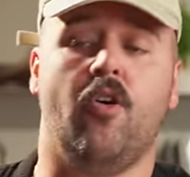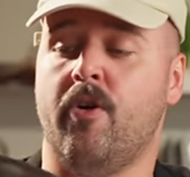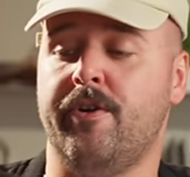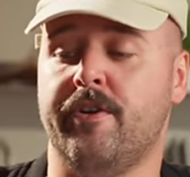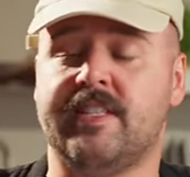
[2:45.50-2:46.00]
or
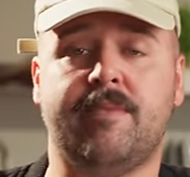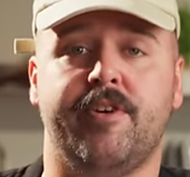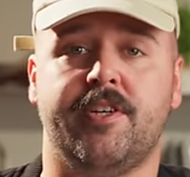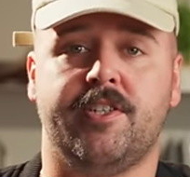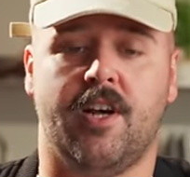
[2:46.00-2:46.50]
you're simmering
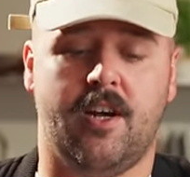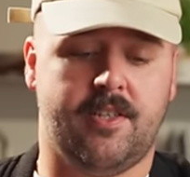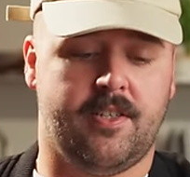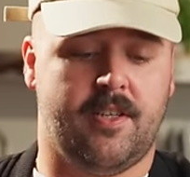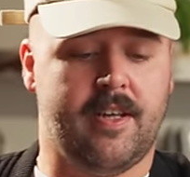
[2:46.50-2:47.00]
a
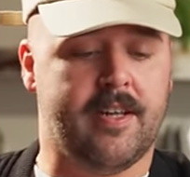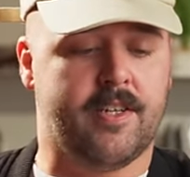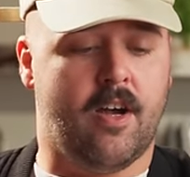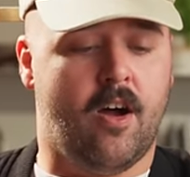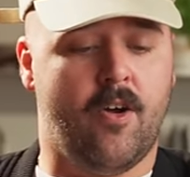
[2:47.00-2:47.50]
sauce, it's
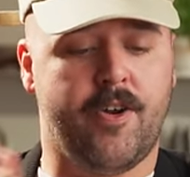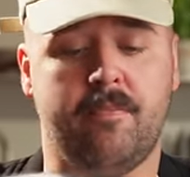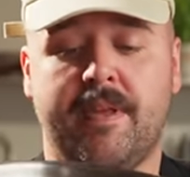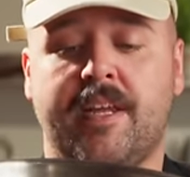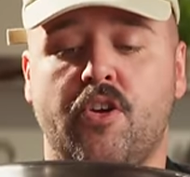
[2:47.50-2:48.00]
all gonna
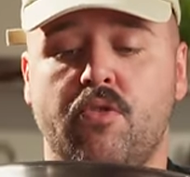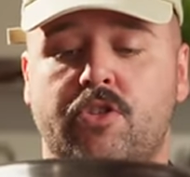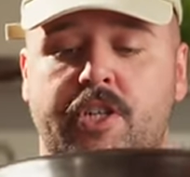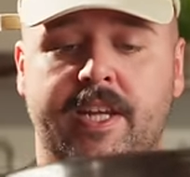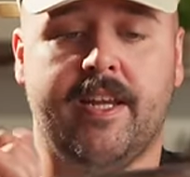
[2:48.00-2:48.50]
be
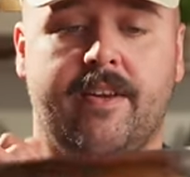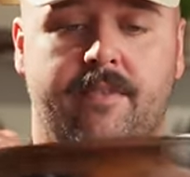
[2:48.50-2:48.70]
Gucci.